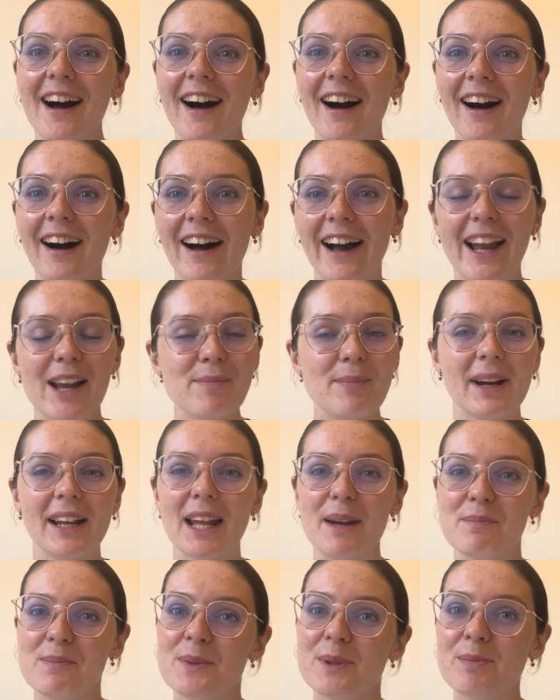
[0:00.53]
Hi, my
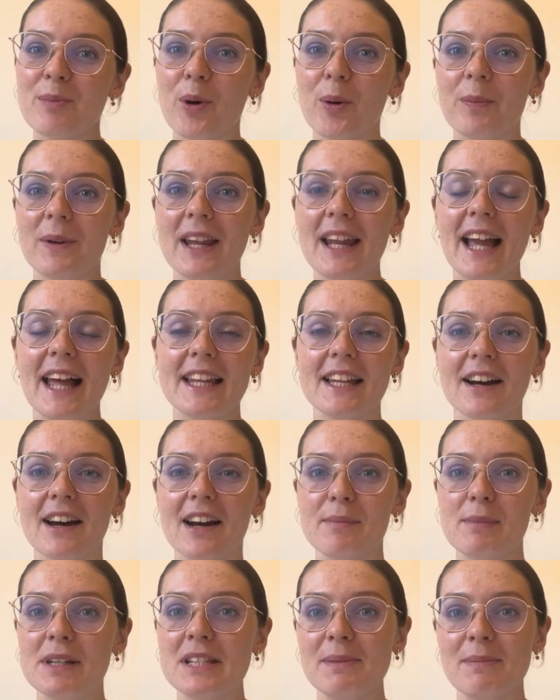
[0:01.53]
name's Poppy and
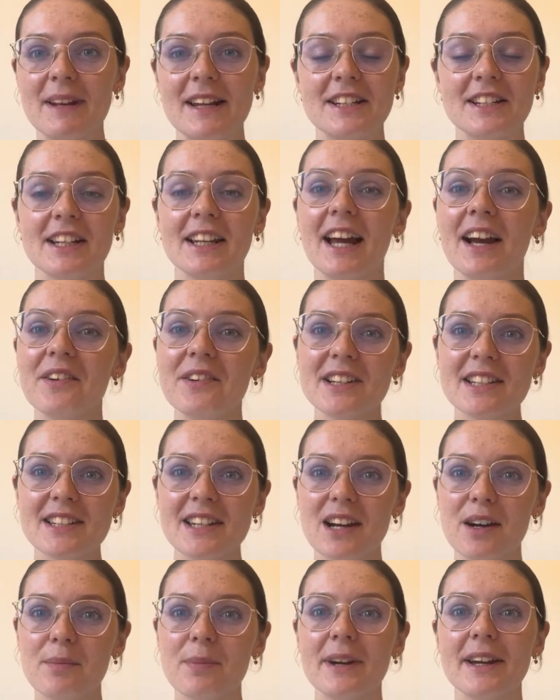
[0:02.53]
I'm a speech and language
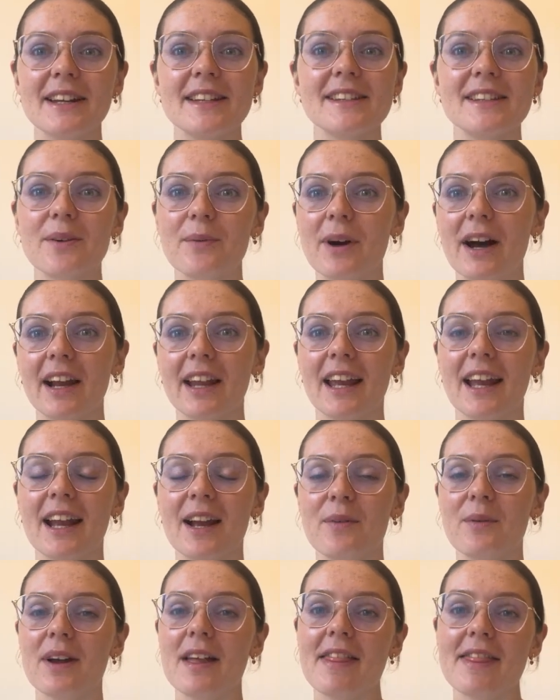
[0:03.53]
therapist
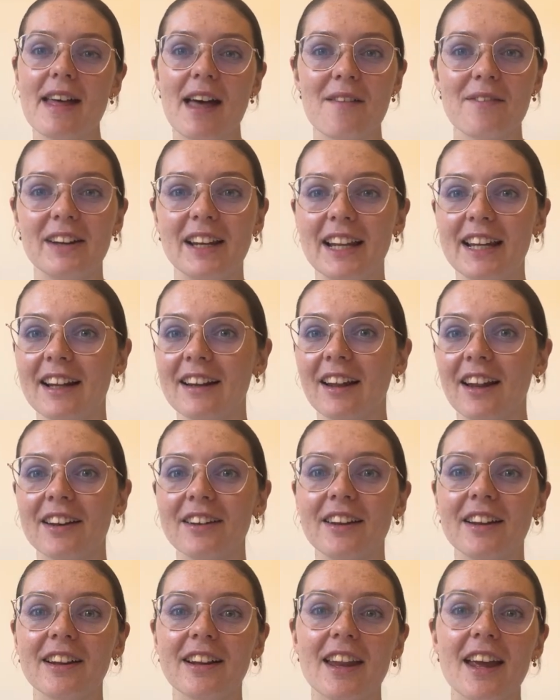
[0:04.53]
working with Evelina
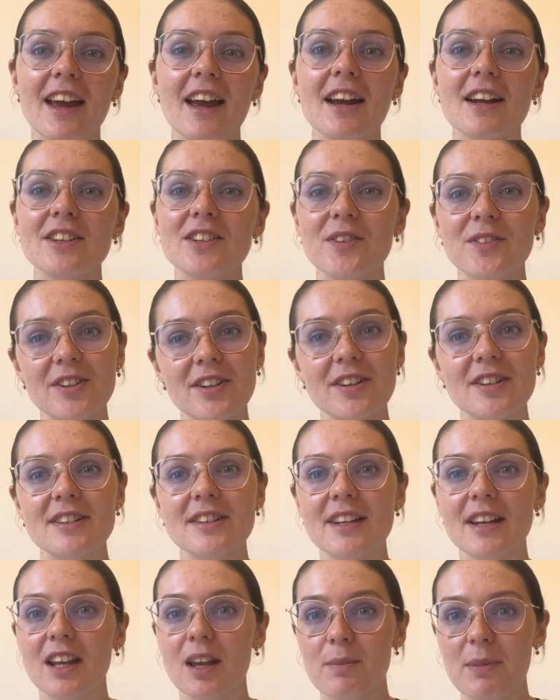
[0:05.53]
London Children's
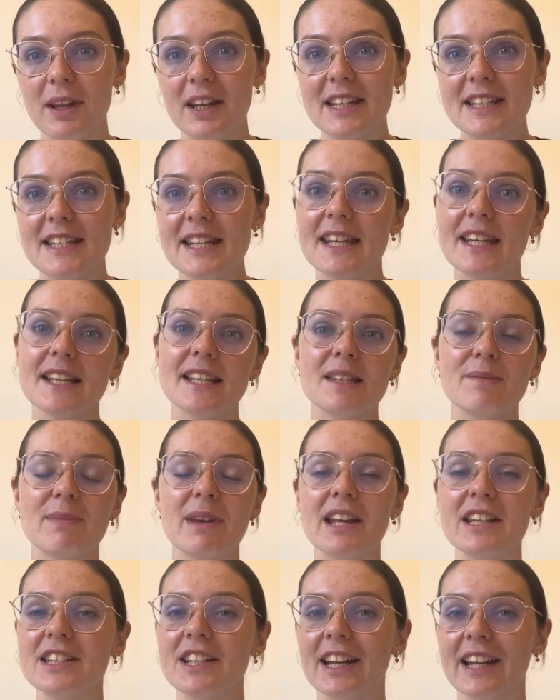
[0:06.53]
Community
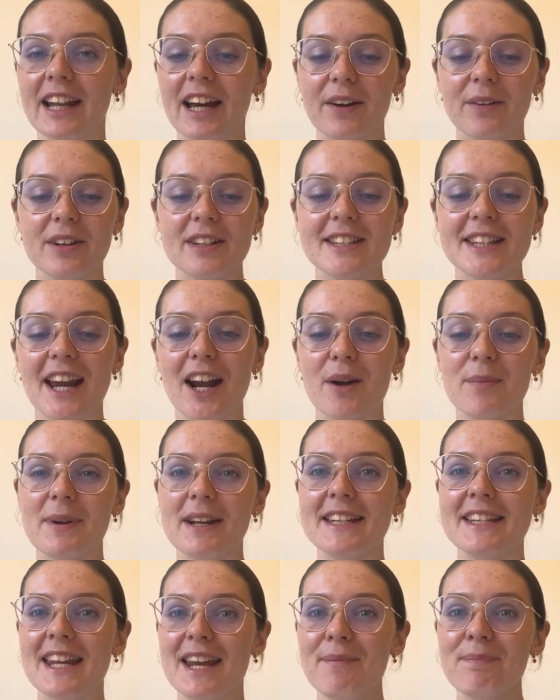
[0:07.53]
Speech and Language Therapy
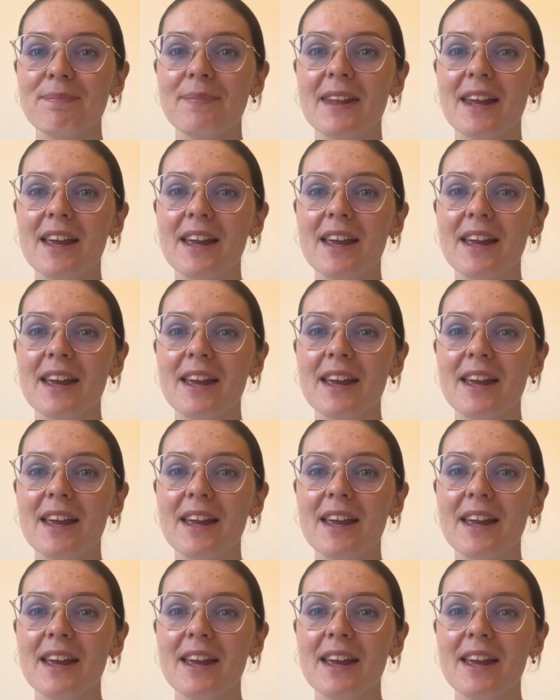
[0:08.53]
team.